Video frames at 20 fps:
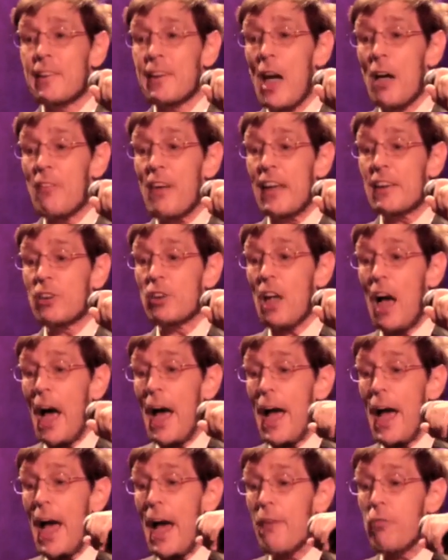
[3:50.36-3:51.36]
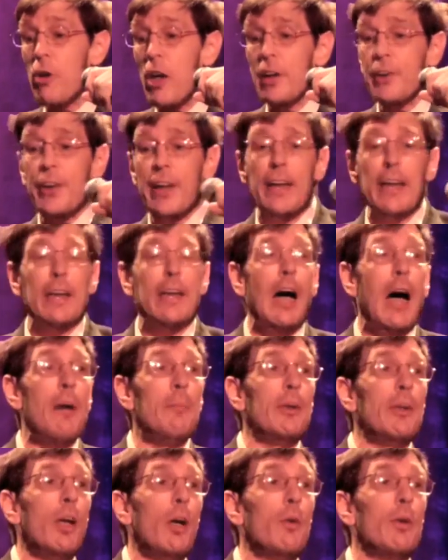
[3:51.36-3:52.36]
myself, I, I have one thing in
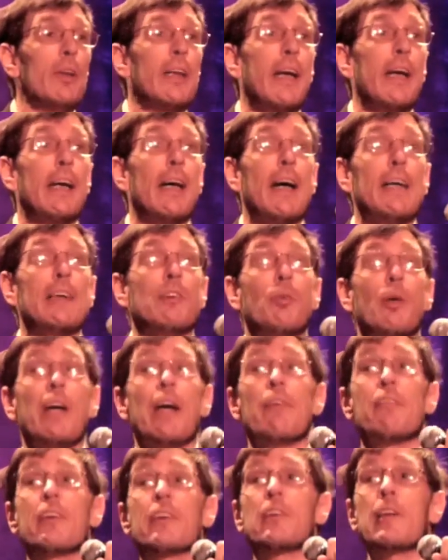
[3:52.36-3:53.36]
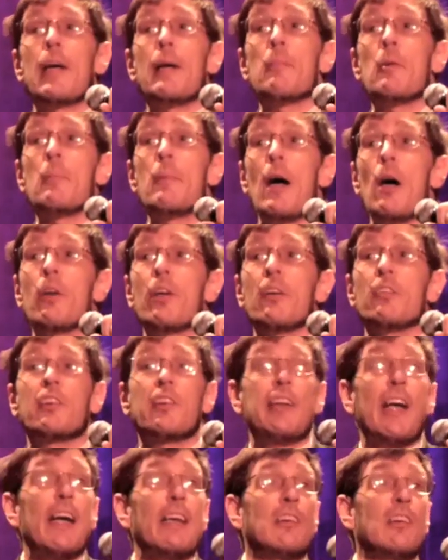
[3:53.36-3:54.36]
common though with gay guys. We have the same amount of
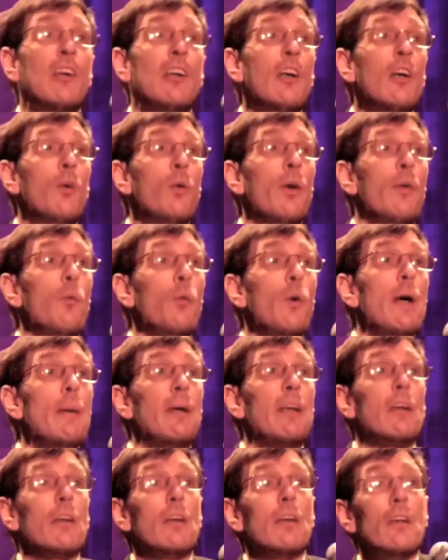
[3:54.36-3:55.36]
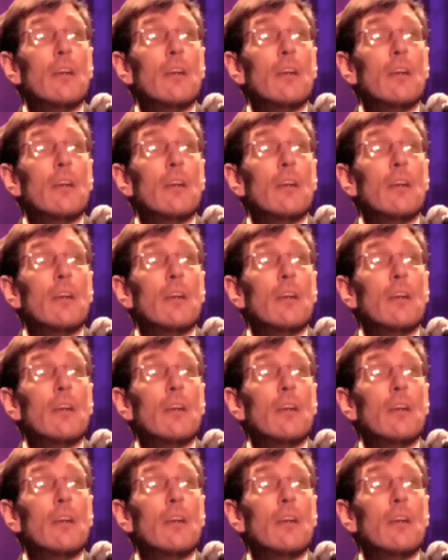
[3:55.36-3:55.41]
sex with women.